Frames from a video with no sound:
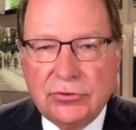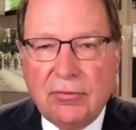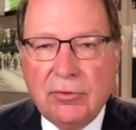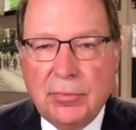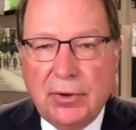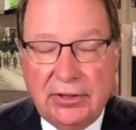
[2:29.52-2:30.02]

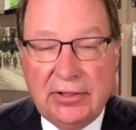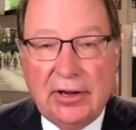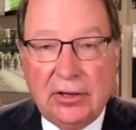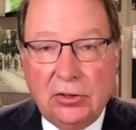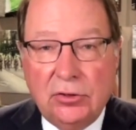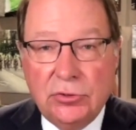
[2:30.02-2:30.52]
everybody, and that
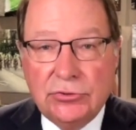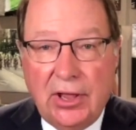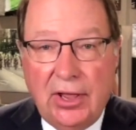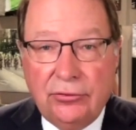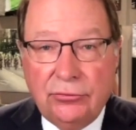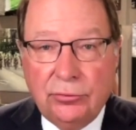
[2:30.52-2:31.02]
includes
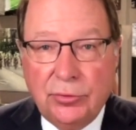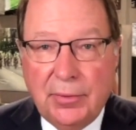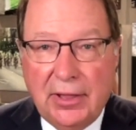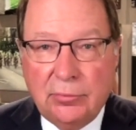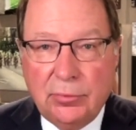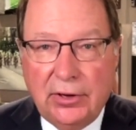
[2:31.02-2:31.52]
us with
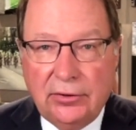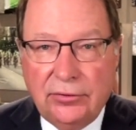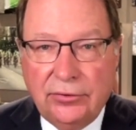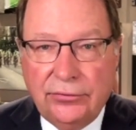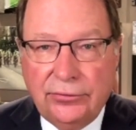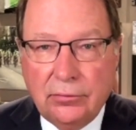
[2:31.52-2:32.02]
bank
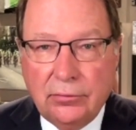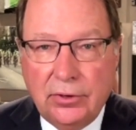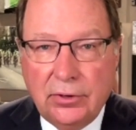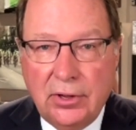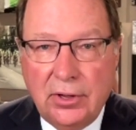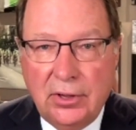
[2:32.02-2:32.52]
branches. So
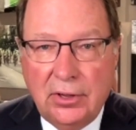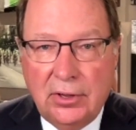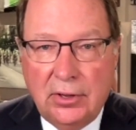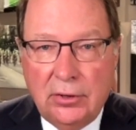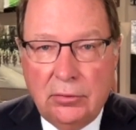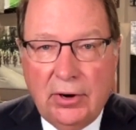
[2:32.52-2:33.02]
we're
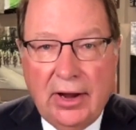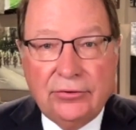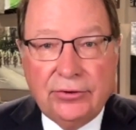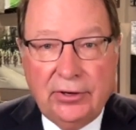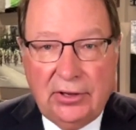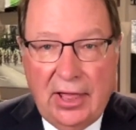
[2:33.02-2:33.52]
we're
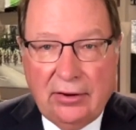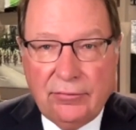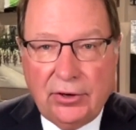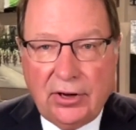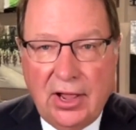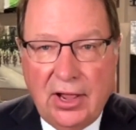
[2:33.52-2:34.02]
asking a lot of
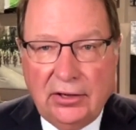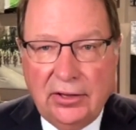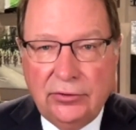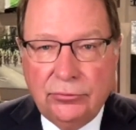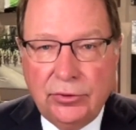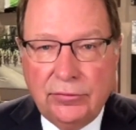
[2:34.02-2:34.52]
our
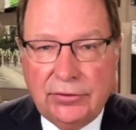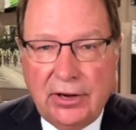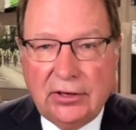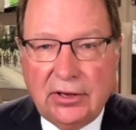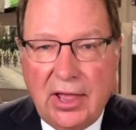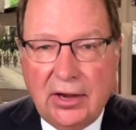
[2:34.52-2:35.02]
colleagues. We've done
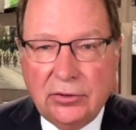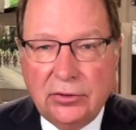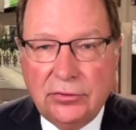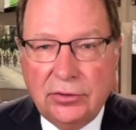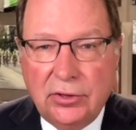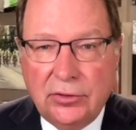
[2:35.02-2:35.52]
a lot
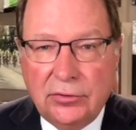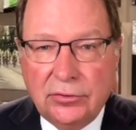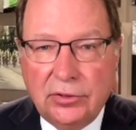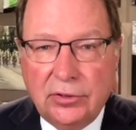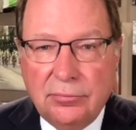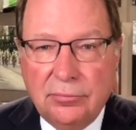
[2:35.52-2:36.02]
on on
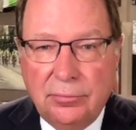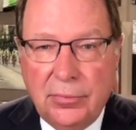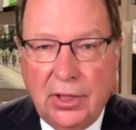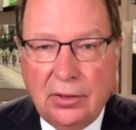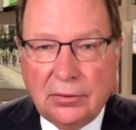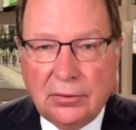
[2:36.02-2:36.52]
on
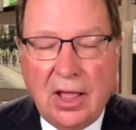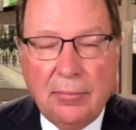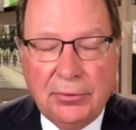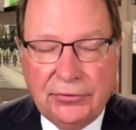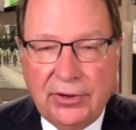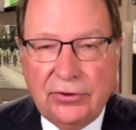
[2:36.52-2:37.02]
uh,
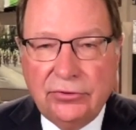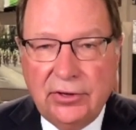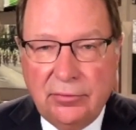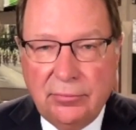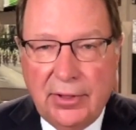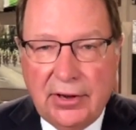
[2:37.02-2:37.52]
compensation
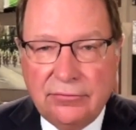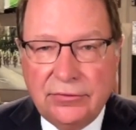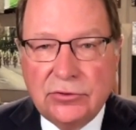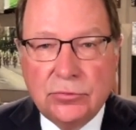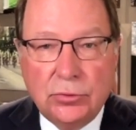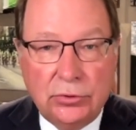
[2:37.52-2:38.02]
and
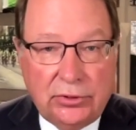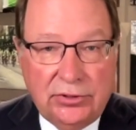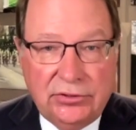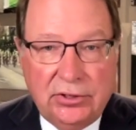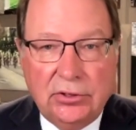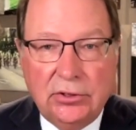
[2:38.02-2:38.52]
benefits. We'll
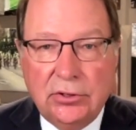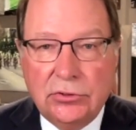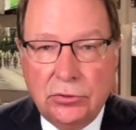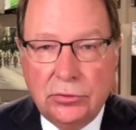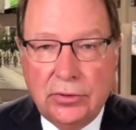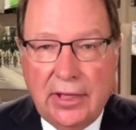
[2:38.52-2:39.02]
continue to
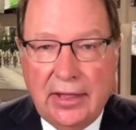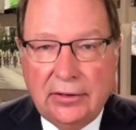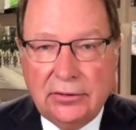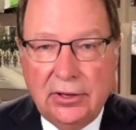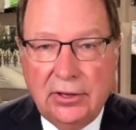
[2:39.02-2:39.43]
do that.